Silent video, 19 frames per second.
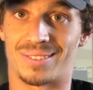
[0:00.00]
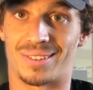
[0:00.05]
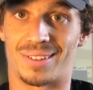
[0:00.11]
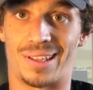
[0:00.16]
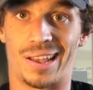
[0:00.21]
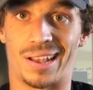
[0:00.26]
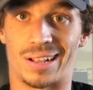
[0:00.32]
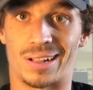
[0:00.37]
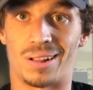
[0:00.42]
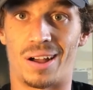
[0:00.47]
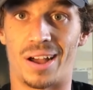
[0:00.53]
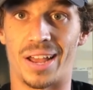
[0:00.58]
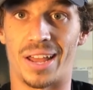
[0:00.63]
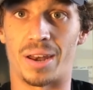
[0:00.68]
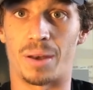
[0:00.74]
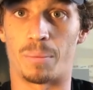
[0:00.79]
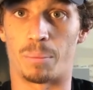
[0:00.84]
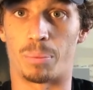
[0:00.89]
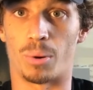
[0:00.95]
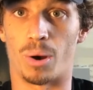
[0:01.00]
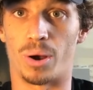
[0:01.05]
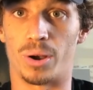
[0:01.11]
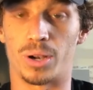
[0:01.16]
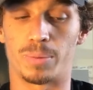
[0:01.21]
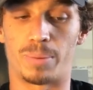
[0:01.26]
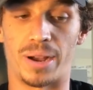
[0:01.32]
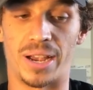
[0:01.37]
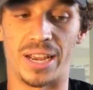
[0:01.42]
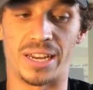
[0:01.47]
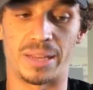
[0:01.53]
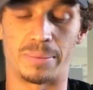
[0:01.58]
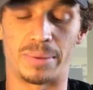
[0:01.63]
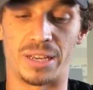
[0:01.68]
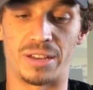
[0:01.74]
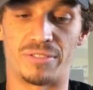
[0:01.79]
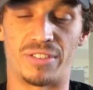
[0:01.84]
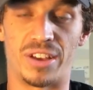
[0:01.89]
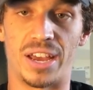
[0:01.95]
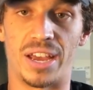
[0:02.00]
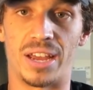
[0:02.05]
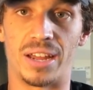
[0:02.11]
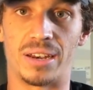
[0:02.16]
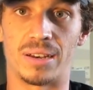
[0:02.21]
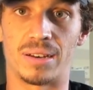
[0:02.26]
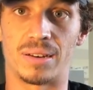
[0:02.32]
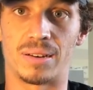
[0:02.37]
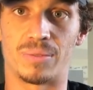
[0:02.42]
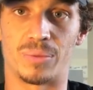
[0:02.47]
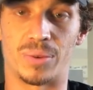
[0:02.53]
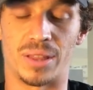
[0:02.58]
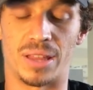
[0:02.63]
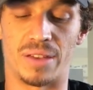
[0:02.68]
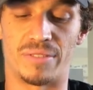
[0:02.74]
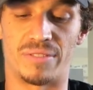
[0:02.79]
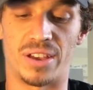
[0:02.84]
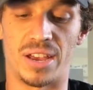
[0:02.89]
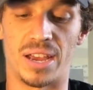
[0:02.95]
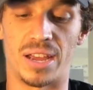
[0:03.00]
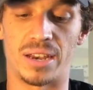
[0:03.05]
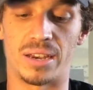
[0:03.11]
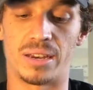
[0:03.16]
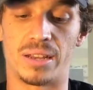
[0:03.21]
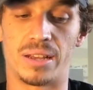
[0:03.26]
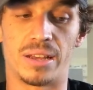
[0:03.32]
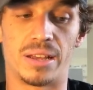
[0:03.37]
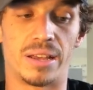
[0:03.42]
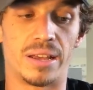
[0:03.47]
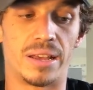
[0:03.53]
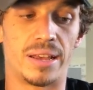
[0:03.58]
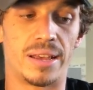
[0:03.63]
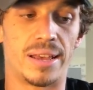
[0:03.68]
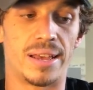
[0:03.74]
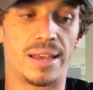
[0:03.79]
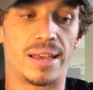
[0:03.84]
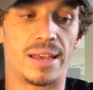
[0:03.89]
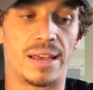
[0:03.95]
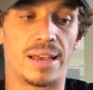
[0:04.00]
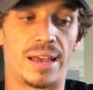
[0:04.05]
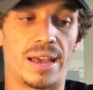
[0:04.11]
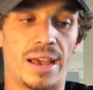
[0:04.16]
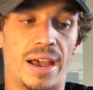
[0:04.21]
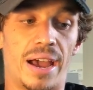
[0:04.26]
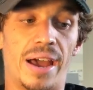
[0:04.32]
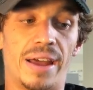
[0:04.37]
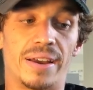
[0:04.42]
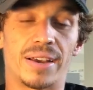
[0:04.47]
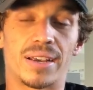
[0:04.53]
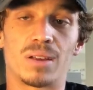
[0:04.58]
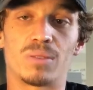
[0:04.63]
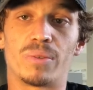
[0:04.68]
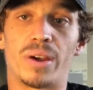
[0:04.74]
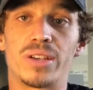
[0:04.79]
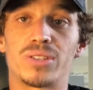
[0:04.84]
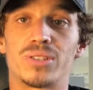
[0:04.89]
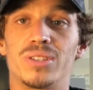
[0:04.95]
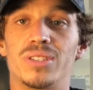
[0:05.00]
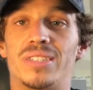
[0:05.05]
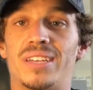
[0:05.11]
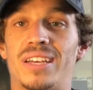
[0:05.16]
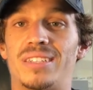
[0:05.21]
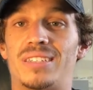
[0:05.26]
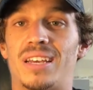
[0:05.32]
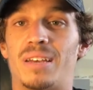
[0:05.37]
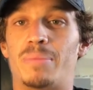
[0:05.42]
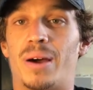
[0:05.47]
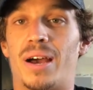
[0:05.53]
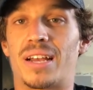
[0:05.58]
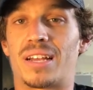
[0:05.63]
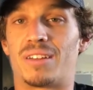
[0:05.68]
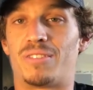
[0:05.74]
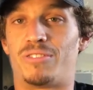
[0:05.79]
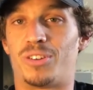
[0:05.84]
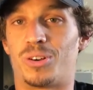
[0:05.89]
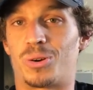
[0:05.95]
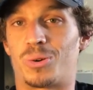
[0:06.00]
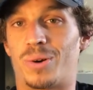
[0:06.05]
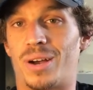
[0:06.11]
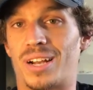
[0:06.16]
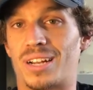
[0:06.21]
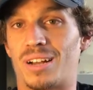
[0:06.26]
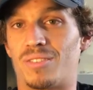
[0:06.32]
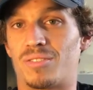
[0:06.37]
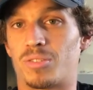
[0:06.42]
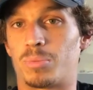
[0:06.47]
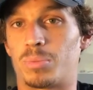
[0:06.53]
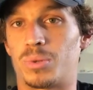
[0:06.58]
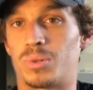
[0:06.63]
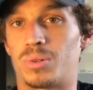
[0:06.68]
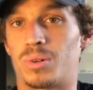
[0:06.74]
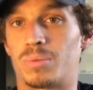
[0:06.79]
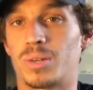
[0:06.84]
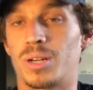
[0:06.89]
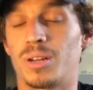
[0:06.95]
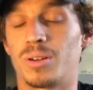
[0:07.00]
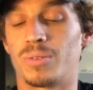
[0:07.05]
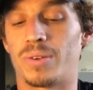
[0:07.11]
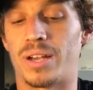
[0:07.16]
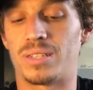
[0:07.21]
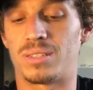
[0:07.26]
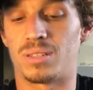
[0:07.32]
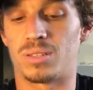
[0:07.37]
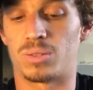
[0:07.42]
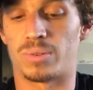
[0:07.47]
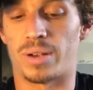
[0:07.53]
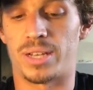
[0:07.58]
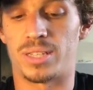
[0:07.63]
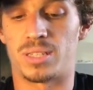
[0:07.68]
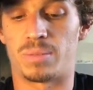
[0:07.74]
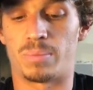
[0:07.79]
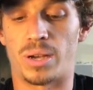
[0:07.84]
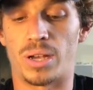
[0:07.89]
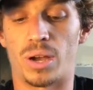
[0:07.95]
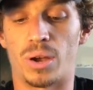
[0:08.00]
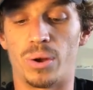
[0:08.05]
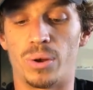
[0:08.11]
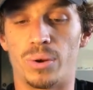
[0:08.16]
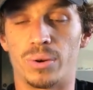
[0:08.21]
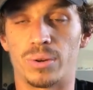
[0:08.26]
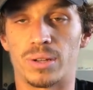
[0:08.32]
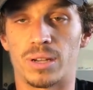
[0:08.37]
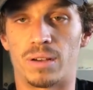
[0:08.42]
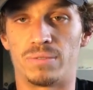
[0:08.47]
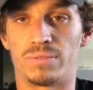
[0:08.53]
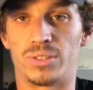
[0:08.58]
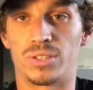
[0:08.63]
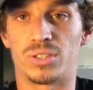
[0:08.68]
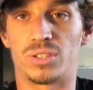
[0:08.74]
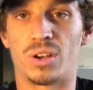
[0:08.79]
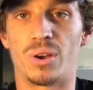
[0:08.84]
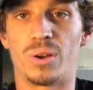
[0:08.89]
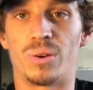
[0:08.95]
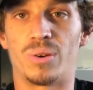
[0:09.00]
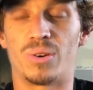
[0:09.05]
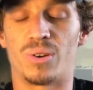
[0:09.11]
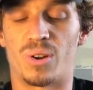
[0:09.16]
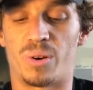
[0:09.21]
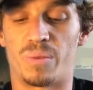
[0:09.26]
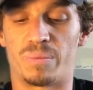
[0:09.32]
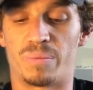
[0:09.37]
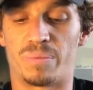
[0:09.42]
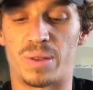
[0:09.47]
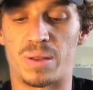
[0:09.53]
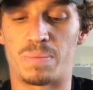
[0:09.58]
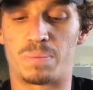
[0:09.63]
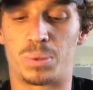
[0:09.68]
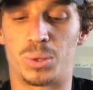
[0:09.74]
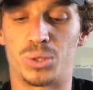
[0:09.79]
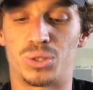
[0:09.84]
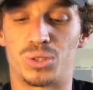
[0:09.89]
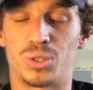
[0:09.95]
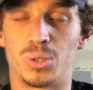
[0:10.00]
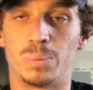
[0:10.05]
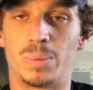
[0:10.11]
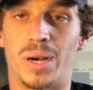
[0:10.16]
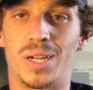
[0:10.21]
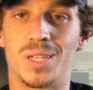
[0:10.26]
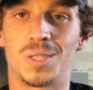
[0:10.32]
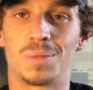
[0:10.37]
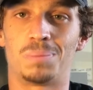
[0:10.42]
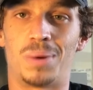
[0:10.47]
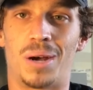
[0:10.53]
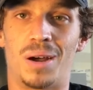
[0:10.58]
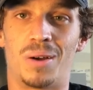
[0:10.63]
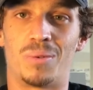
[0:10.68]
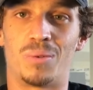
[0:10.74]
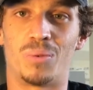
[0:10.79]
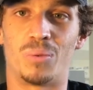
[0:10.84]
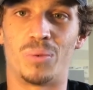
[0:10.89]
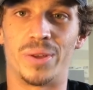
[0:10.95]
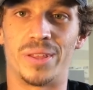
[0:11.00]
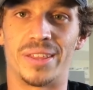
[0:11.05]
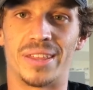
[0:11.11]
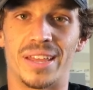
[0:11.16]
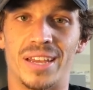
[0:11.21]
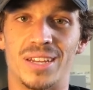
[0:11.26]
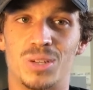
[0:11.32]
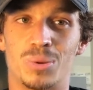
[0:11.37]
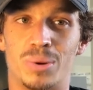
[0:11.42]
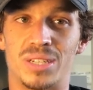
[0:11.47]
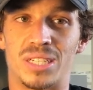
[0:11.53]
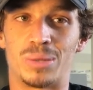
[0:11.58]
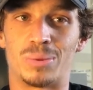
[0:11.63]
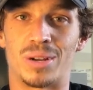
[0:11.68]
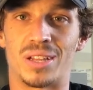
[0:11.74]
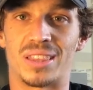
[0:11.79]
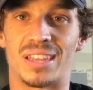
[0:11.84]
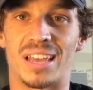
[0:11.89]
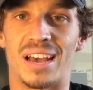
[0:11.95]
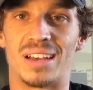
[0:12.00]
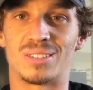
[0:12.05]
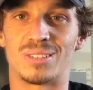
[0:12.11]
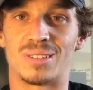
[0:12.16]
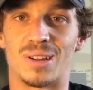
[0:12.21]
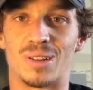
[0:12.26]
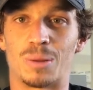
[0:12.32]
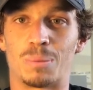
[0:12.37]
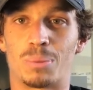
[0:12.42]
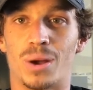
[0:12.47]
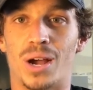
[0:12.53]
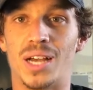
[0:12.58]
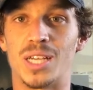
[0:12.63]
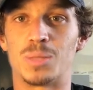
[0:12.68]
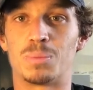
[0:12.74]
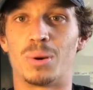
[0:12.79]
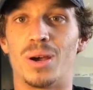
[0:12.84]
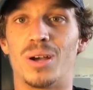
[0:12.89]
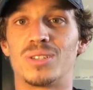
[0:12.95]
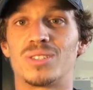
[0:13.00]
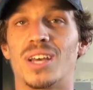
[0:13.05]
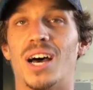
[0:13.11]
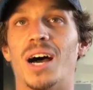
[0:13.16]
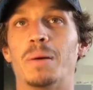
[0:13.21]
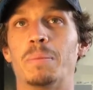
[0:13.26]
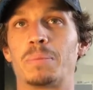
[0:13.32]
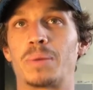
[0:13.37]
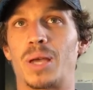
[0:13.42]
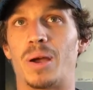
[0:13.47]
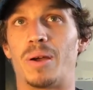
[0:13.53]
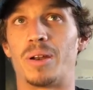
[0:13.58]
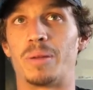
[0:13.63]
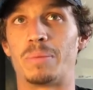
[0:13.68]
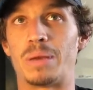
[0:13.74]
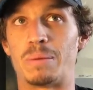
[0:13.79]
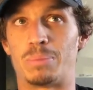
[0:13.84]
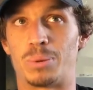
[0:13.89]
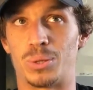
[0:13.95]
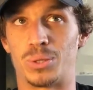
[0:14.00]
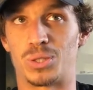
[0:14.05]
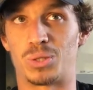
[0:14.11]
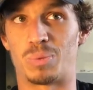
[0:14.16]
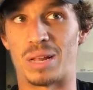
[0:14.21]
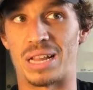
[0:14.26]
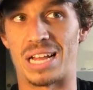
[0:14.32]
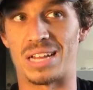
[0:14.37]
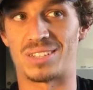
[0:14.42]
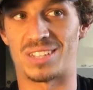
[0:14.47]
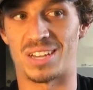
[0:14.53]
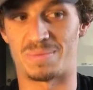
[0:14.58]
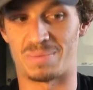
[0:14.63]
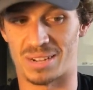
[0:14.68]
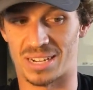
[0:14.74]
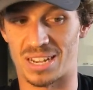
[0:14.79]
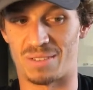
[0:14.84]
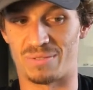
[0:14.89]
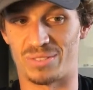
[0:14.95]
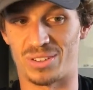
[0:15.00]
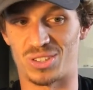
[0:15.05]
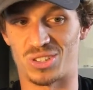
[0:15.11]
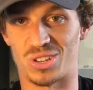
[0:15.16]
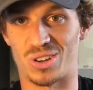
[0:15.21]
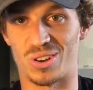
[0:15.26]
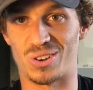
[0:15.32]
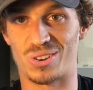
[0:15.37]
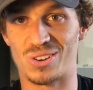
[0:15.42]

their client broke by hitting me a van with their van. And I can race on a TT bike and feel quite comfortable. I'm going to race this race in my own comfort zone, not be pushed too much, but with a $21,000 prize purse, I'm going to be pushed well outside my comfort zone.